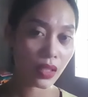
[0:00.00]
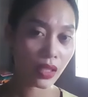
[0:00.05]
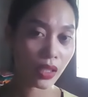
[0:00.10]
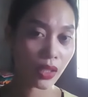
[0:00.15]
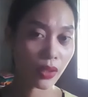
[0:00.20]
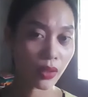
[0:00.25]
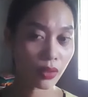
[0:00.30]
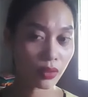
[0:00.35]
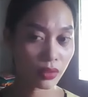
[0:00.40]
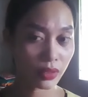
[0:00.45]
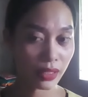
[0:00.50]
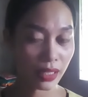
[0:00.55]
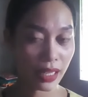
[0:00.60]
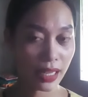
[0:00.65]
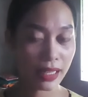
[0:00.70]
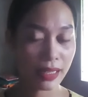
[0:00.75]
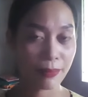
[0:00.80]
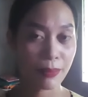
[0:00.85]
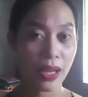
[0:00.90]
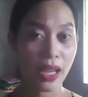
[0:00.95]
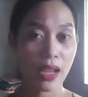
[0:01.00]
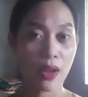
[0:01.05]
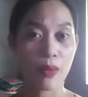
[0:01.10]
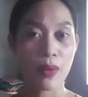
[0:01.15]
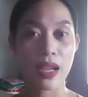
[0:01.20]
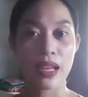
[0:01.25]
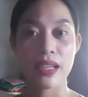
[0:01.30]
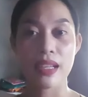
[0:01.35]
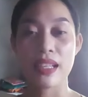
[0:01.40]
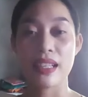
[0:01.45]

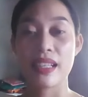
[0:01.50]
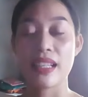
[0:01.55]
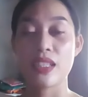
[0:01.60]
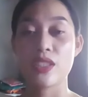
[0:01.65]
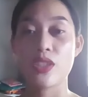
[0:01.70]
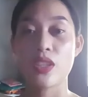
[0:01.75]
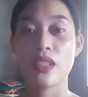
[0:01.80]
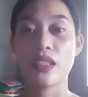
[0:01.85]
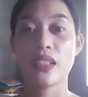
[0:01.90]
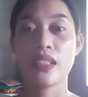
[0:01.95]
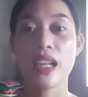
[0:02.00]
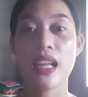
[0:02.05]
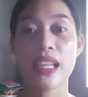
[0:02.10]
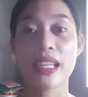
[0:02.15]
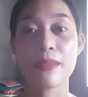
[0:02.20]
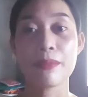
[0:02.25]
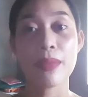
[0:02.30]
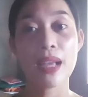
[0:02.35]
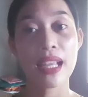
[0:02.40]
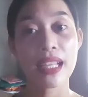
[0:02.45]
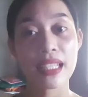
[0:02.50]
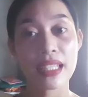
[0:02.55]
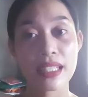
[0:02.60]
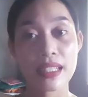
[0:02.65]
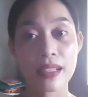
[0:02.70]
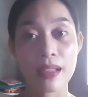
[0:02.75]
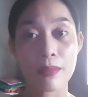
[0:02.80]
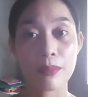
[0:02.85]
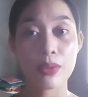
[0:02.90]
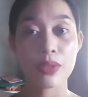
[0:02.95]
Bayawan, and etc. in
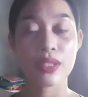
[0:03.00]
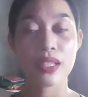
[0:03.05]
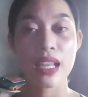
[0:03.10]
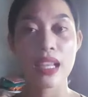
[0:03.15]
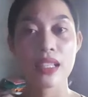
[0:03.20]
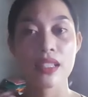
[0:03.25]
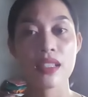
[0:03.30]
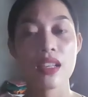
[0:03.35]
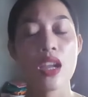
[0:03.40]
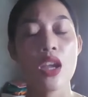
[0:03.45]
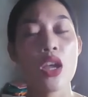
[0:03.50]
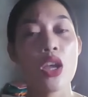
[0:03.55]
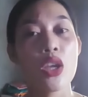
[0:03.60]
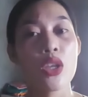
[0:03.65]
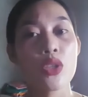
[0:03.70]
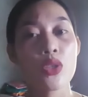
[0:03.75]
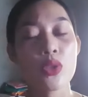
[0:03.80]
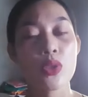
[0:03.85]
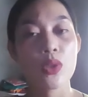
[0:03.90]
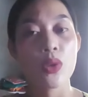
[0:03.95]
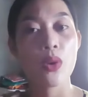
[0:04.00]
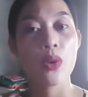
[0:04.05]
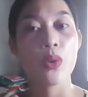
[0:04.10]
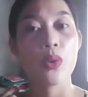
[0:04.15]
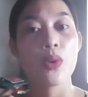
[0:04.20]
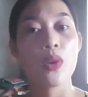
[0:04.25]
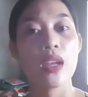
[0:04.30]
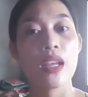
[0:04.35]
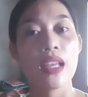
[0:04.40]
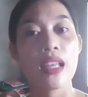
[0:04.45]
Bais campuses.
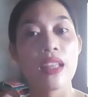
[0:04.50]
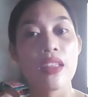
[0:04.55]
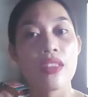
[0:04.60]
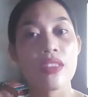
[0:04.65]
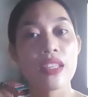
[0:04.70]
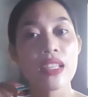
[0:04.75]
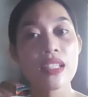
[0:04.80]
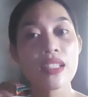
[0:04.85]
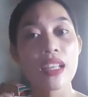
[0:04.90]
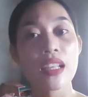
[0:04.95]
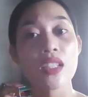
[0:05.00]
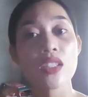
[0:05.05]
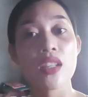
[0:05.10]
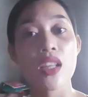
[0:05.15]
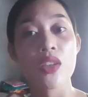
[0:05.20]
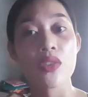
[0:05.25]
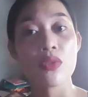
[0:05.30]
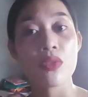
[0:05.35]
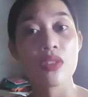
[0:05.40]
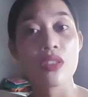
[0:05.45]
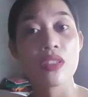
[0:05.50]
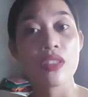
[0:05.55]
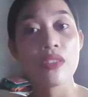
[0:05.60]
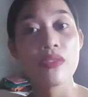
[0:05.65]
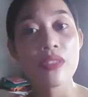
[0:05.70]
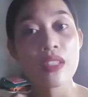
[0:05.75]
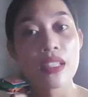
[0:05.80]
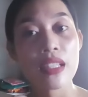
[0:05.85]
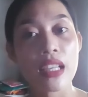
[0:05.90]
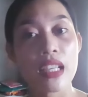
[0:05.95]
So these extension
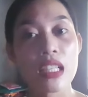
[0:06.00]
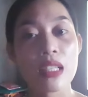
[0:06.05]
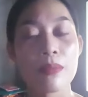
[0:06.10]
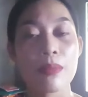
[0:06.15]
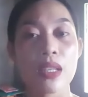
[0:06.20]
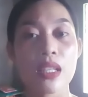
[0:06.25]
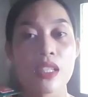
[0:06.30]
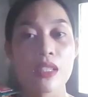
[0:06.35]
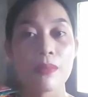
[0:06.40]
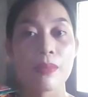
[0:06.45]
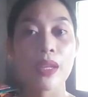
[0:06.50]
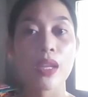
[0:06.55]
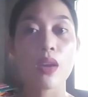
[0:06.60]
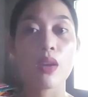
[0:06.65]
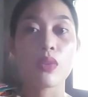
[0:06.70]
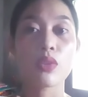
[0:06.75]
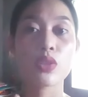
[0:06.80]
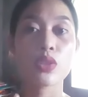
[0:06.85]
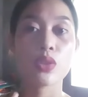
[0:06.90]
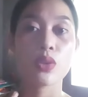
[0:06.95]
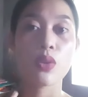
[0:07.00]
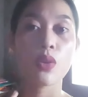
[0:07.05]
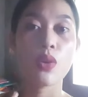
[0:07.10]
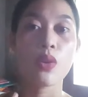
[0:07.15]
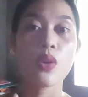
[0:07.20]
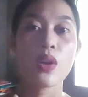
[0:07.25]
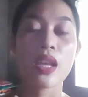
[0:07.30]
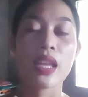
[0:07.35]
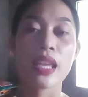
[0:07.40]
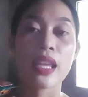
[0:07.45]
services must be also